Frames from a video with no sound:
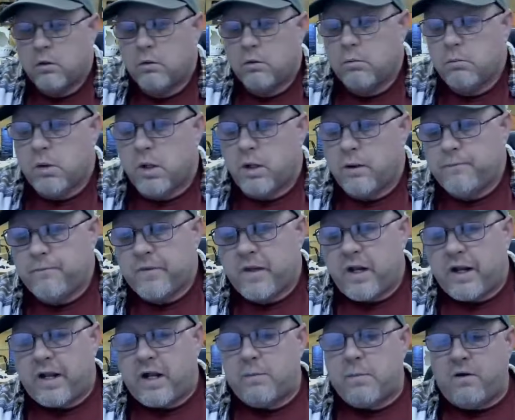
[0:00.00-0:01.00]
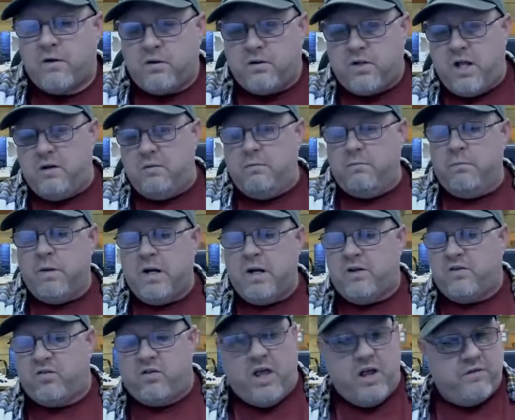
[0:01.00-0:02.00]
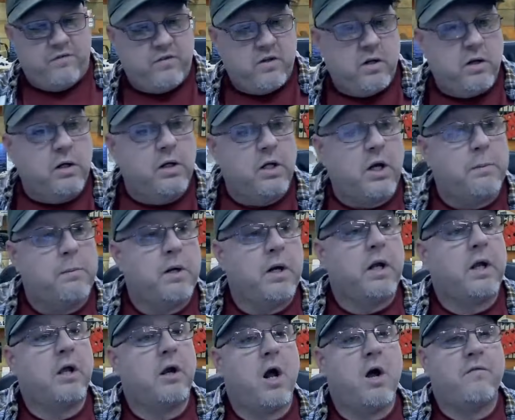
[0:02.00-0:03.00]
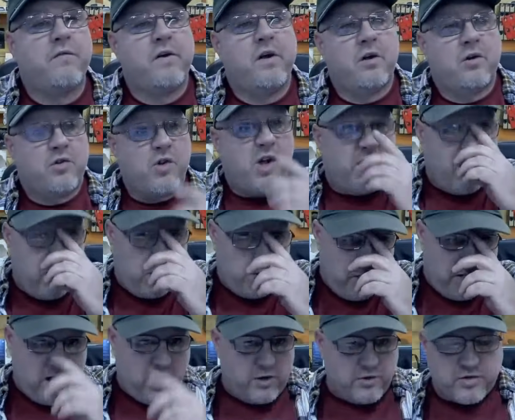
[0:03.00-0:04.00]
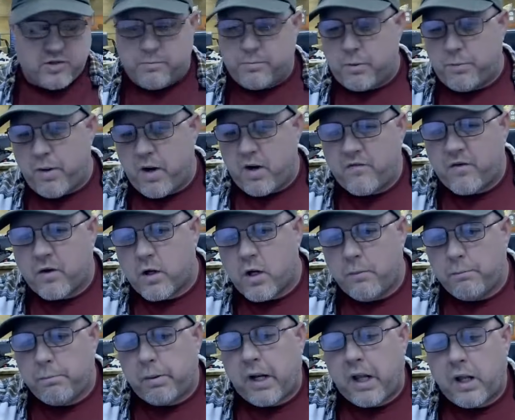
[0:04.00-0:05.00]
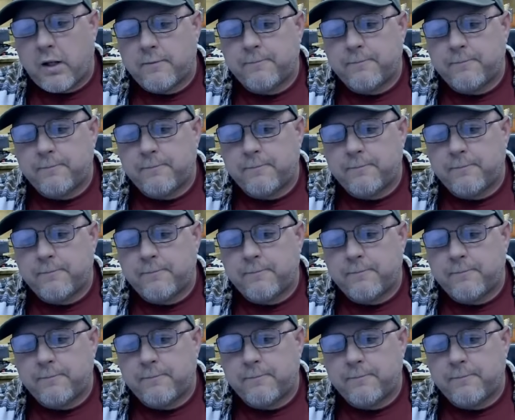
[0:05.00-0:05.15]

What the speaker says: But I got about 10 minutes left, and then I'm going to get off of here so I can go in the house and prepare for company.